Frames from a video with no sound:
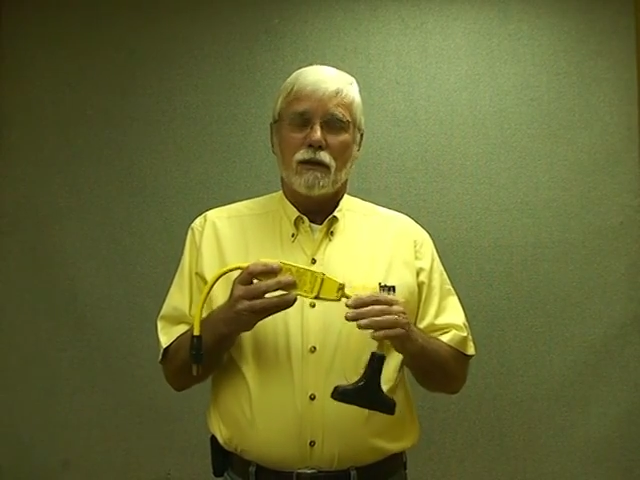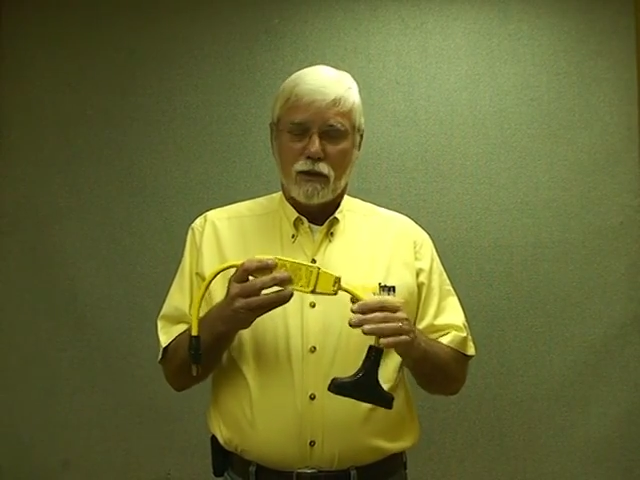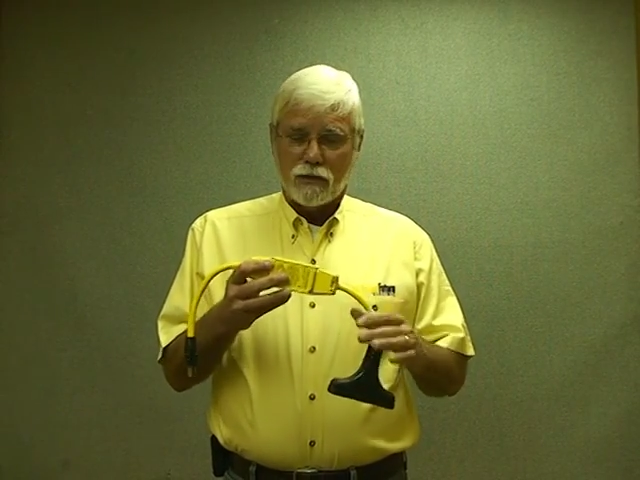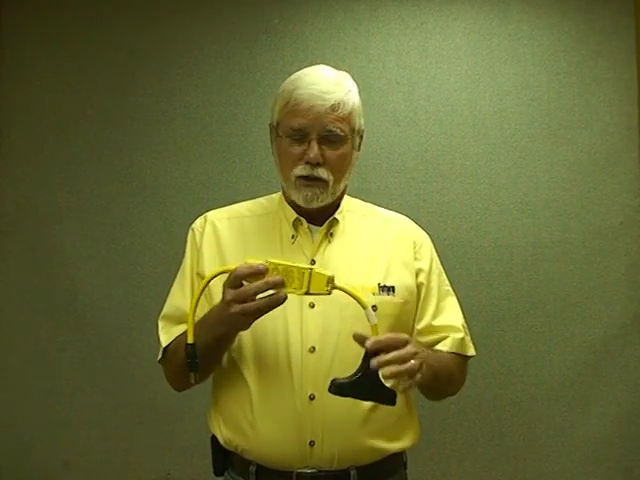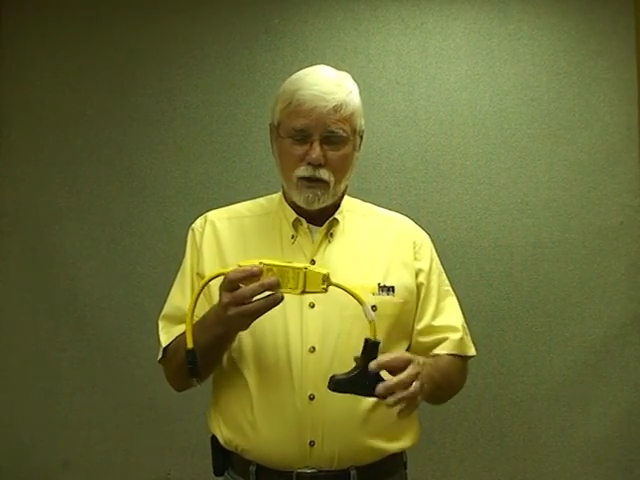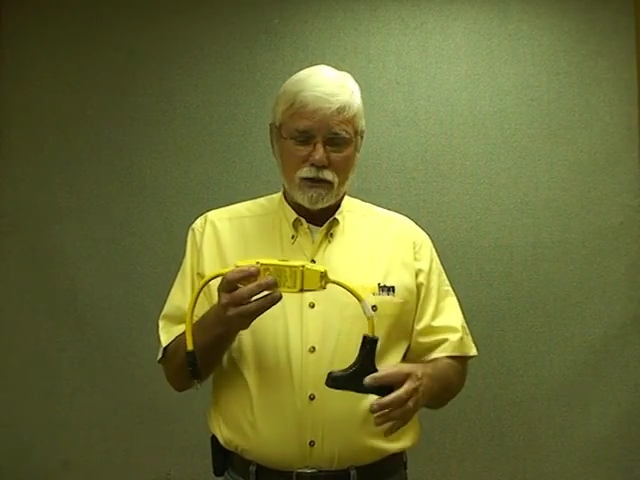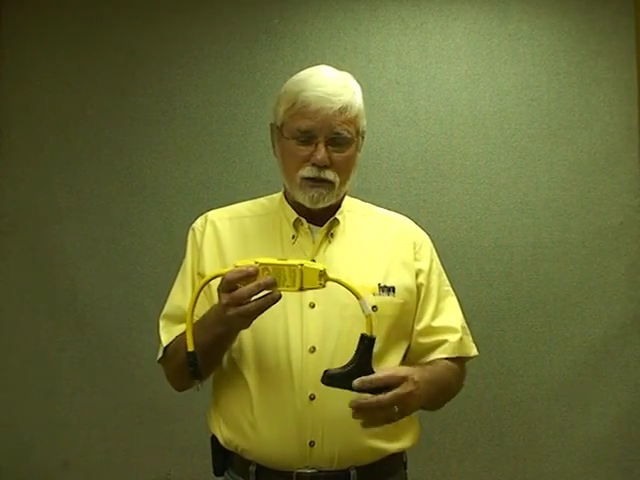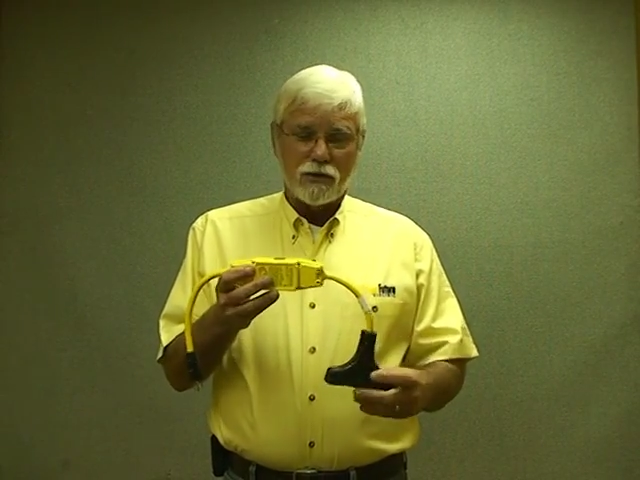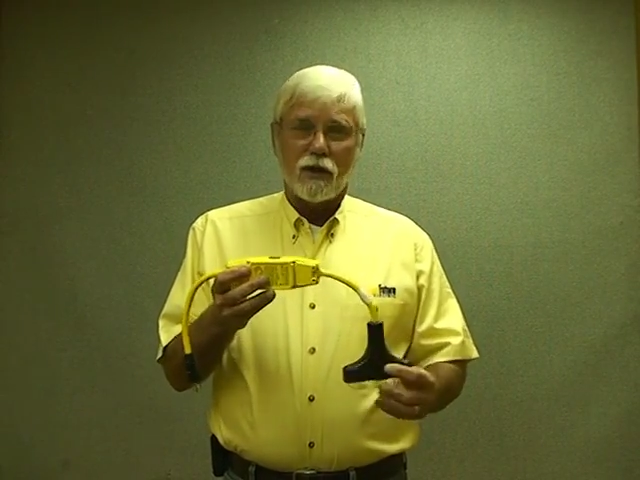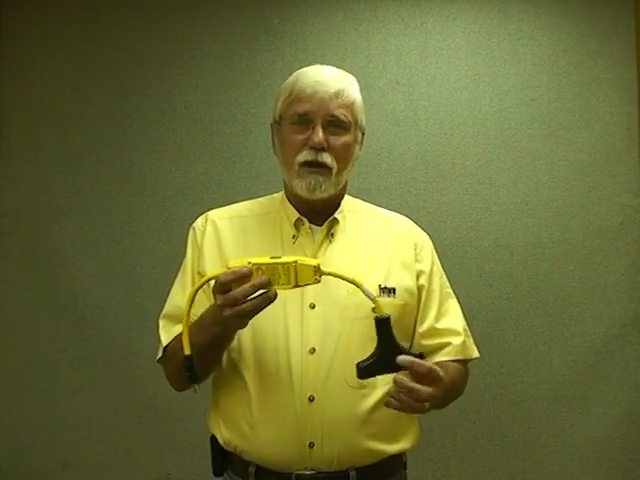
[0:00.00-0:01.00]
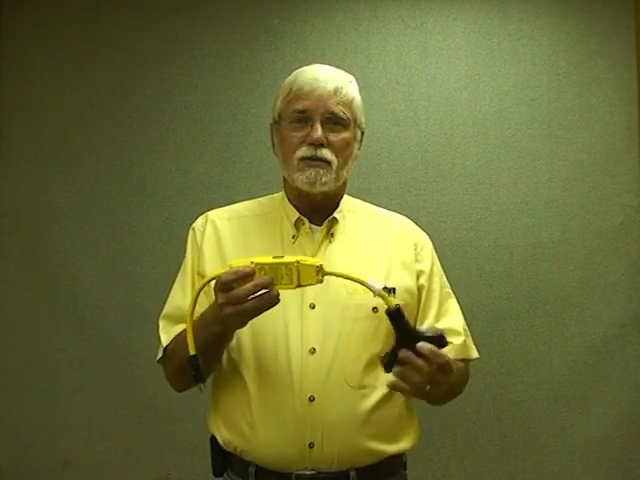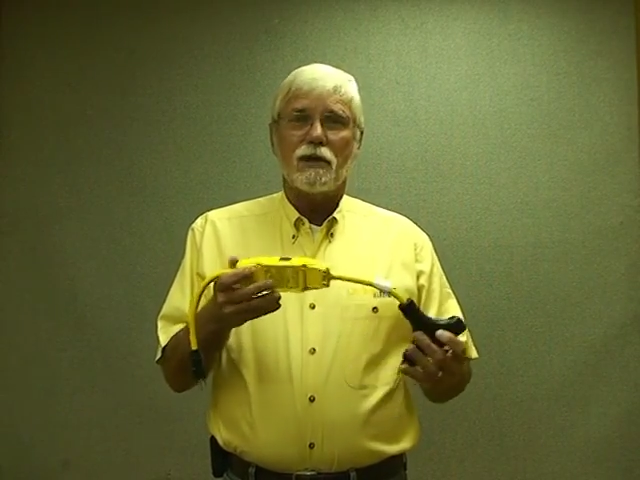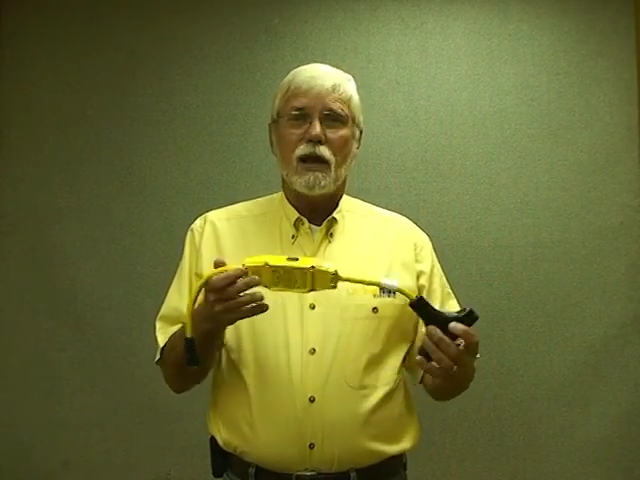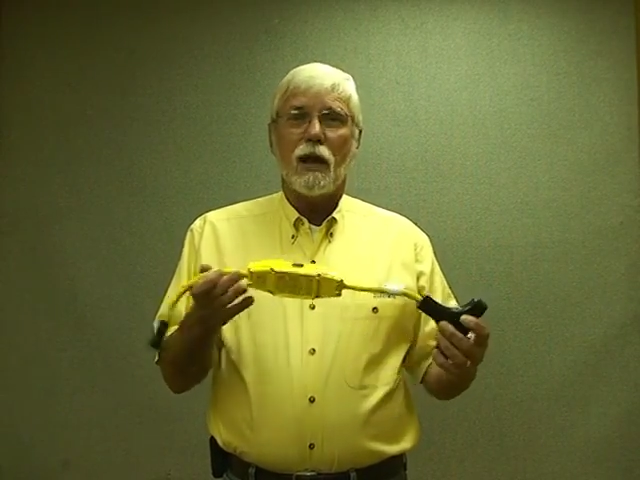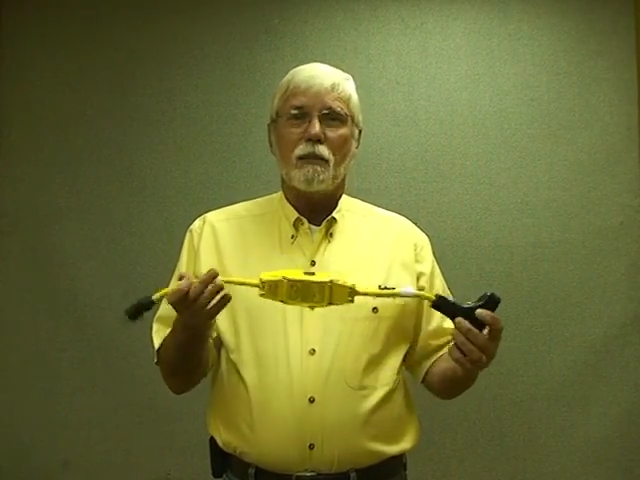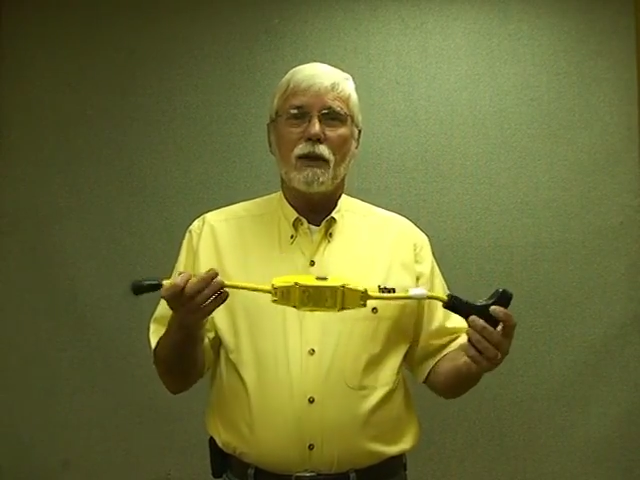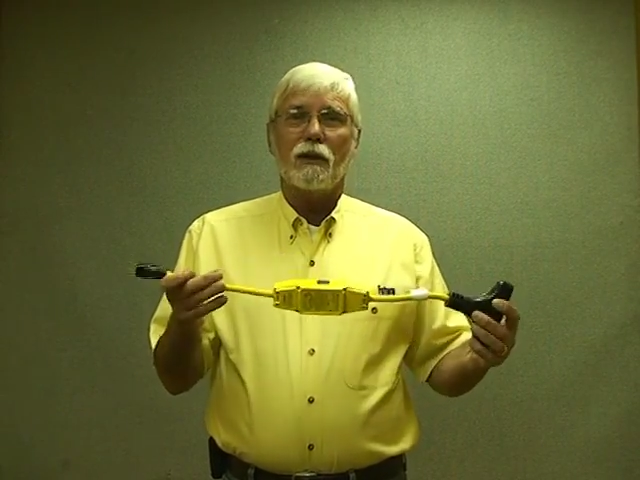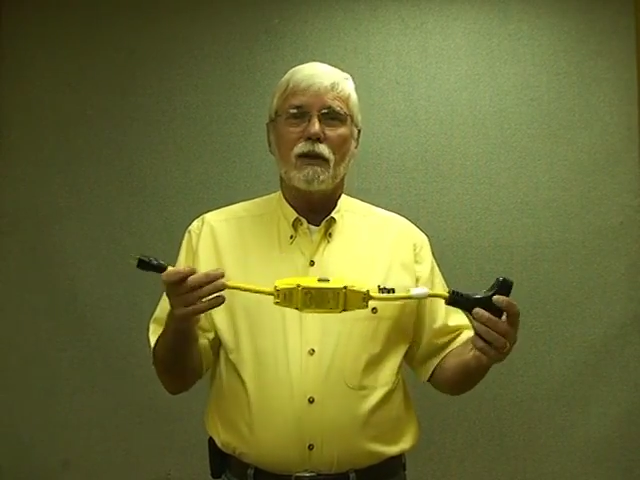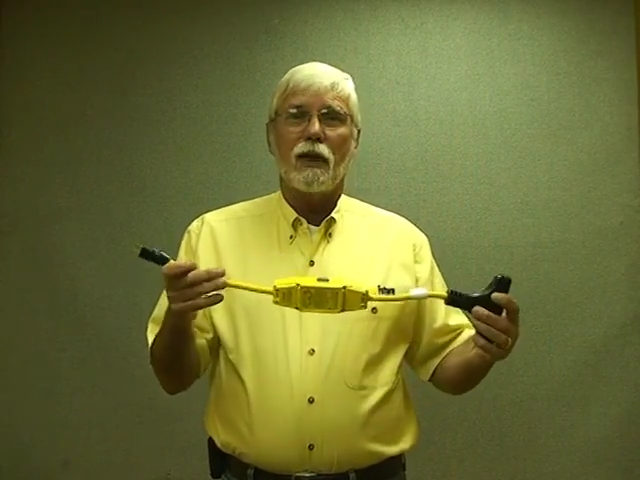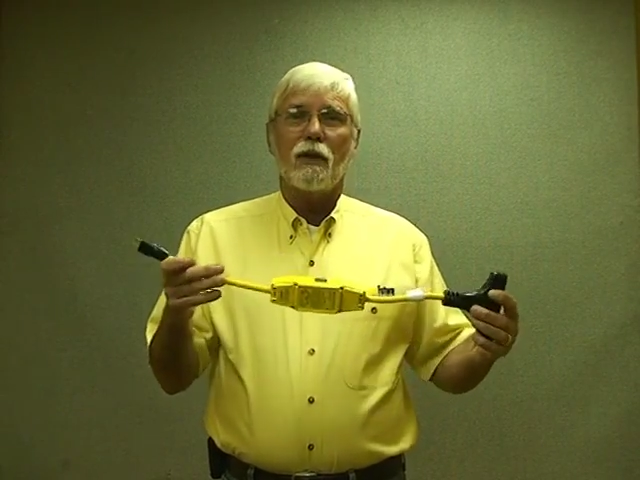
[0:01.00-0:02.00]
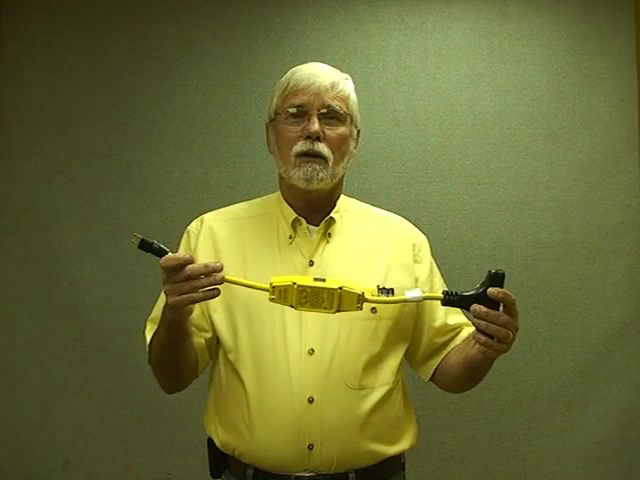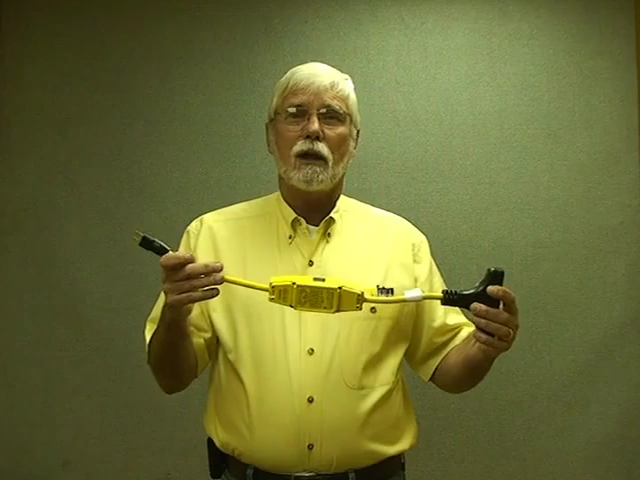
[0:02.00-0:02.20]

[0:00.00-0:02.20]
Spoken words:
This here is a GFCI pigtail.